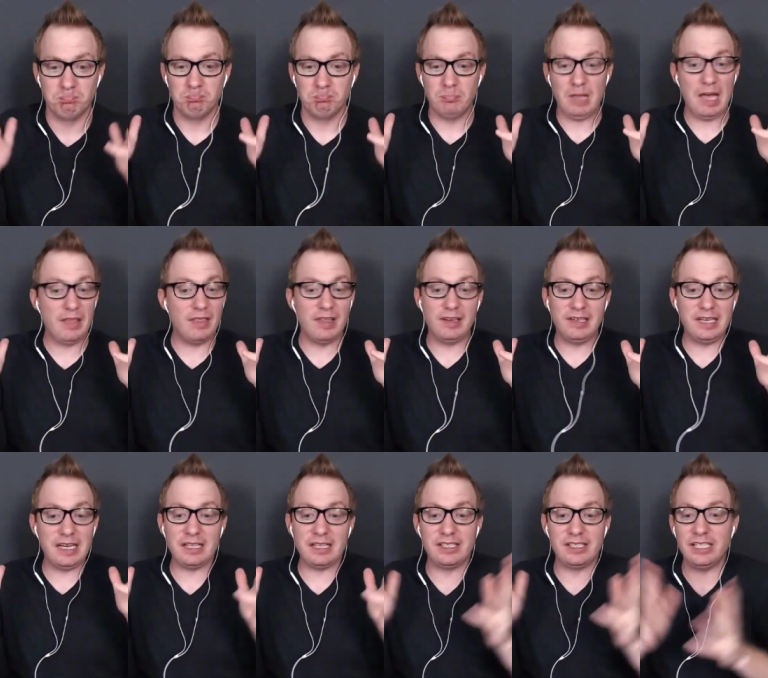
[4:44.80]
And the
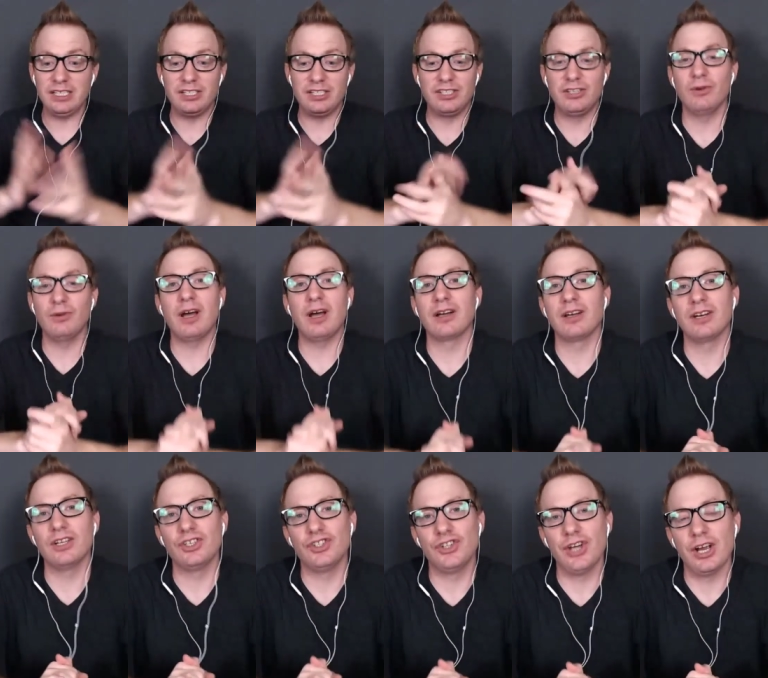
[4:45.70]
DNC is still not going to
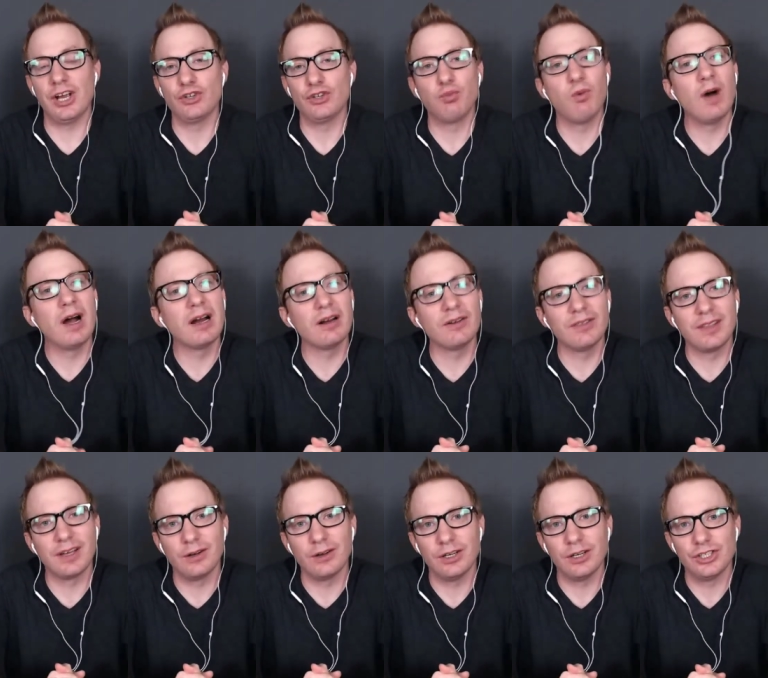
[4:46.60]
change. Why aren't they
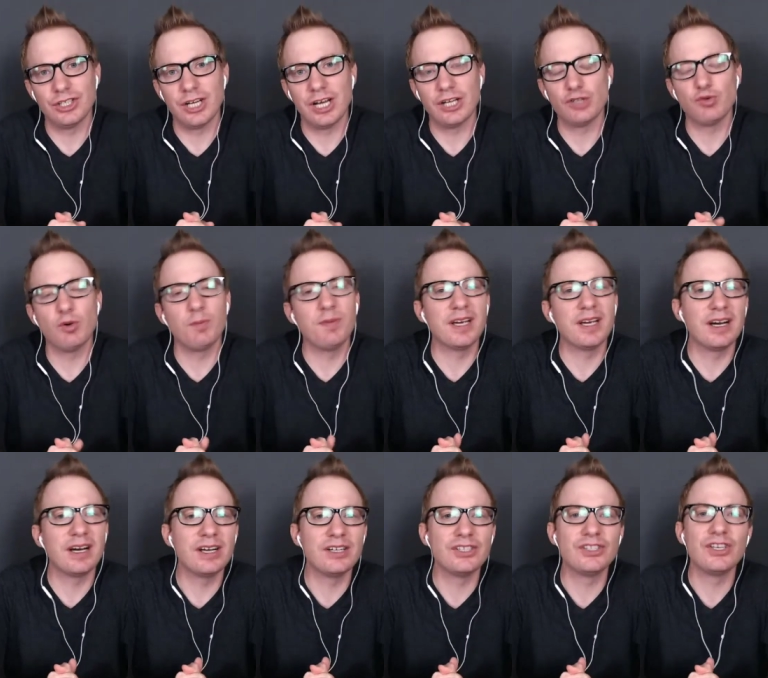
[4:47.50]
going to change? Well,
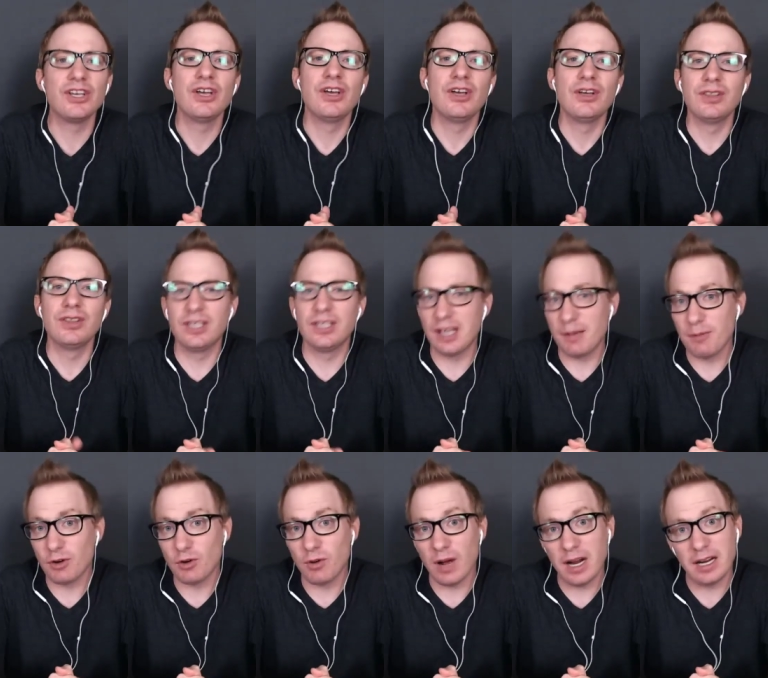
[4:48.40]
because the
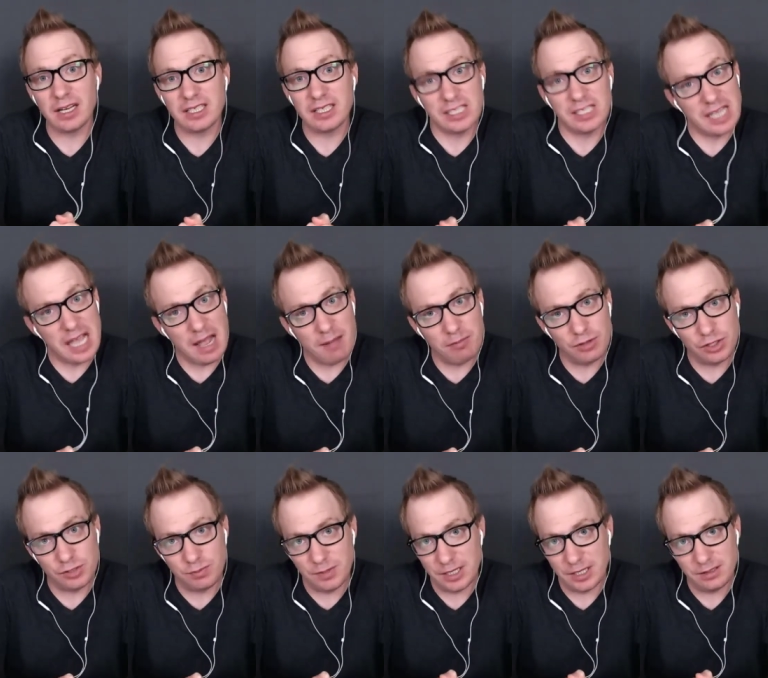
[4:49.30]
Democratic
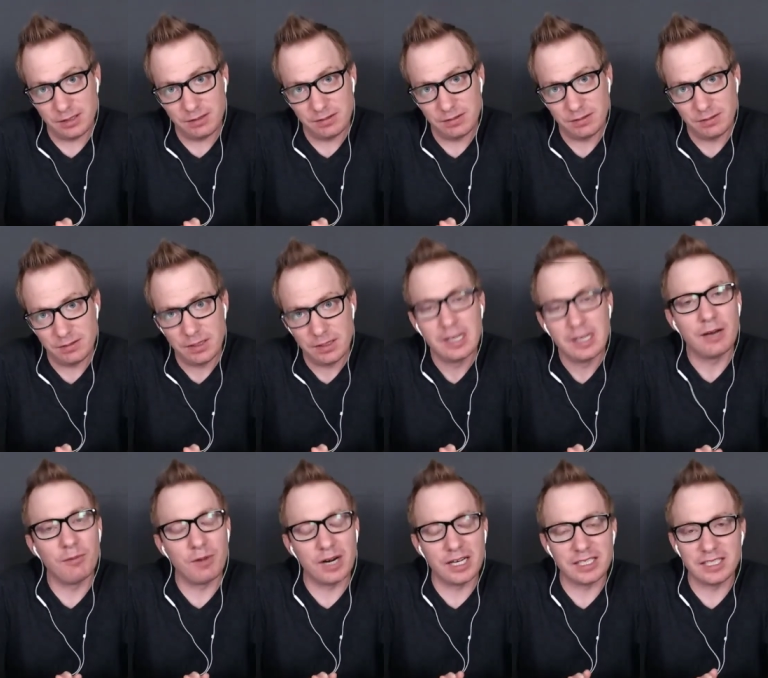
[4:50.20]
establishment, and
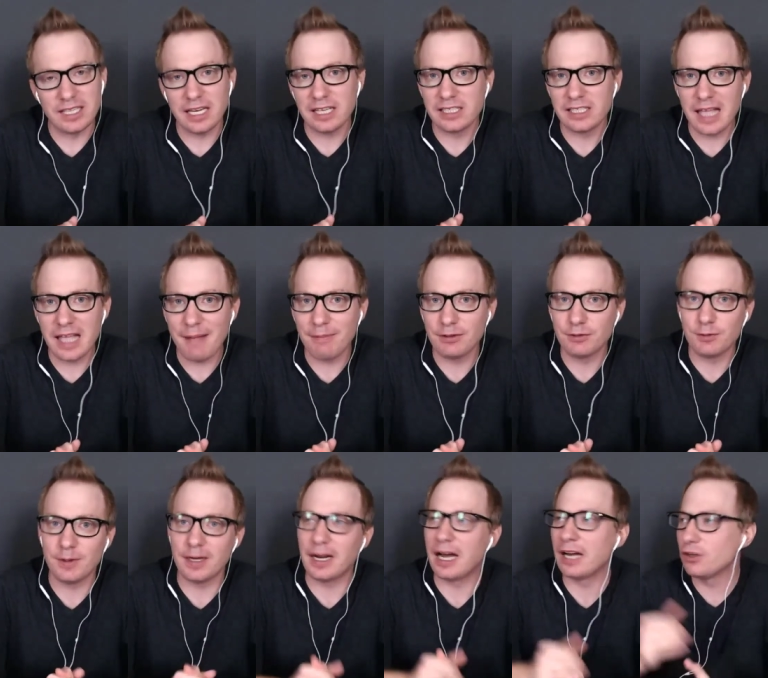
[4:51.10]
when I say
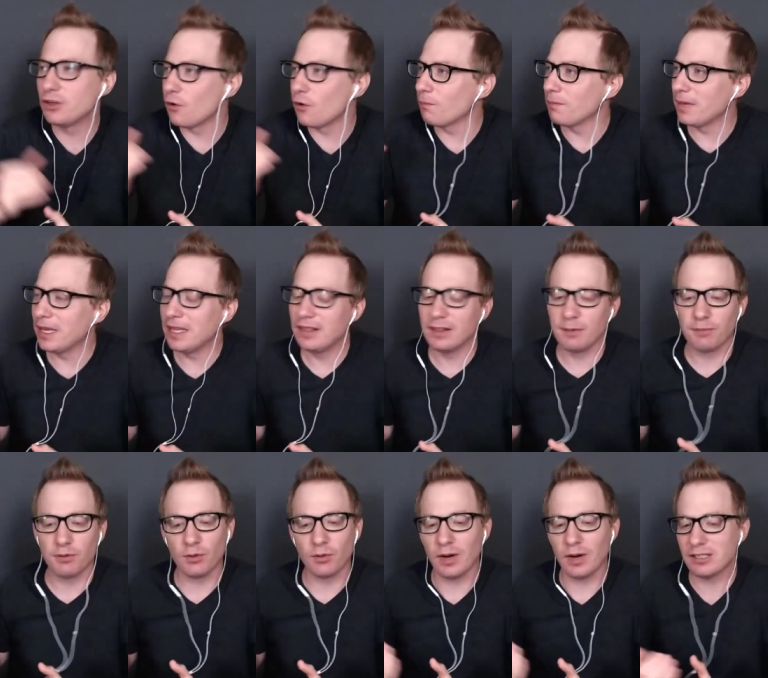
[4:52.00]
establishment, I don't mean the
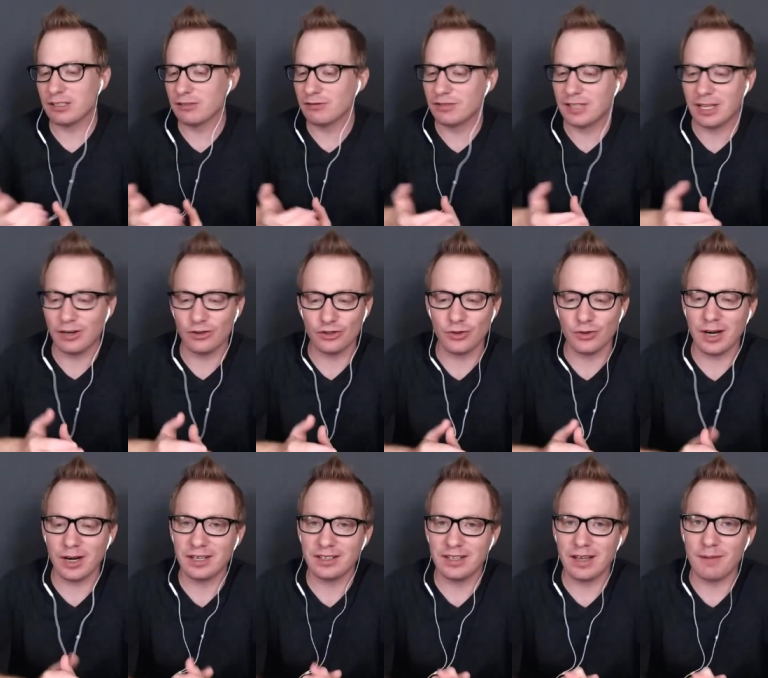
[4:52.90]
progressives that are
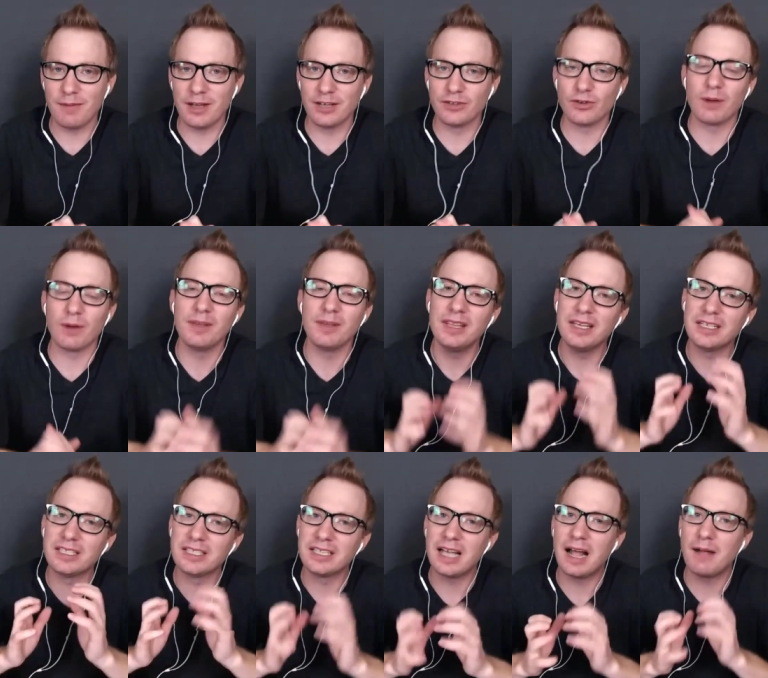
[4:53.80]
trying to dem enter. I mean the
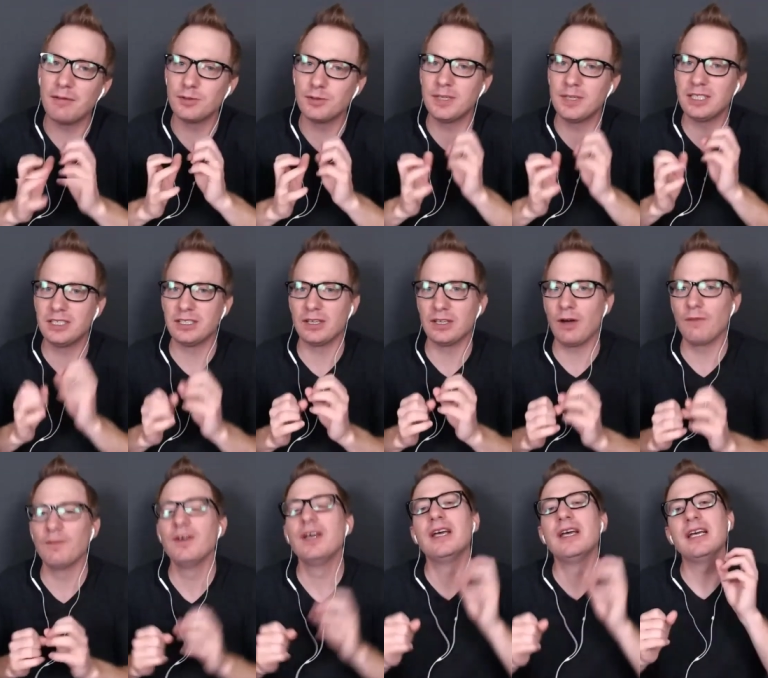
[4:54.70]
establishment
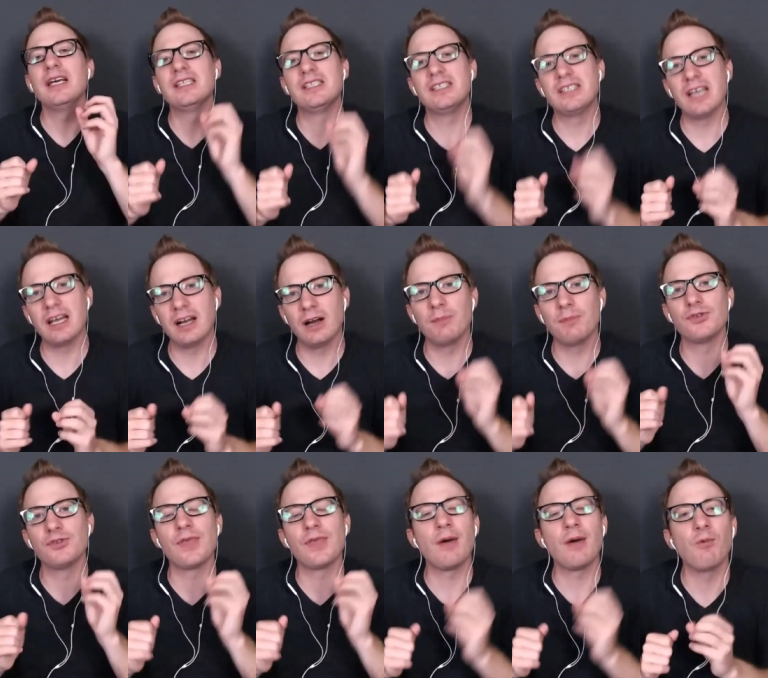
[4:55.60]
itself is set up
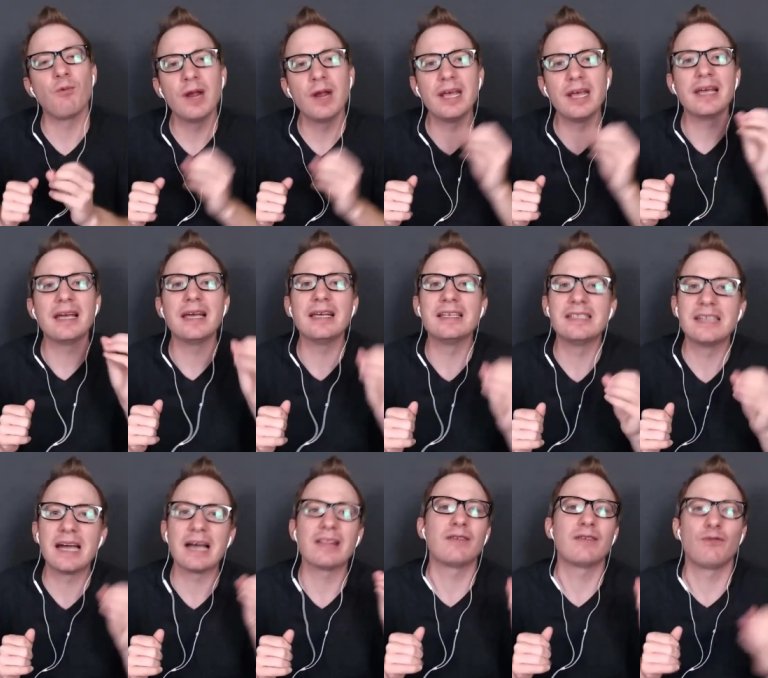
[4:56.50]
so that winning is
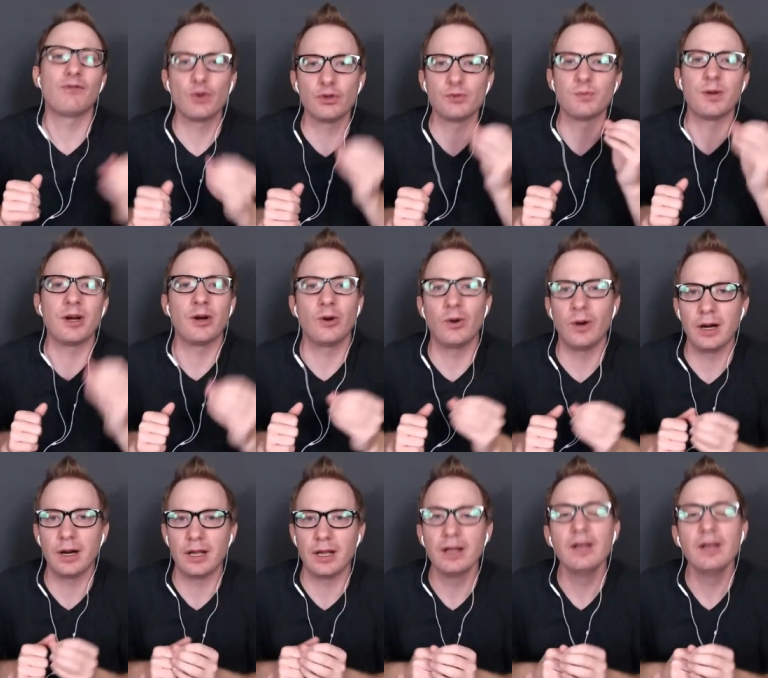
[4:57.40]
not the first priority.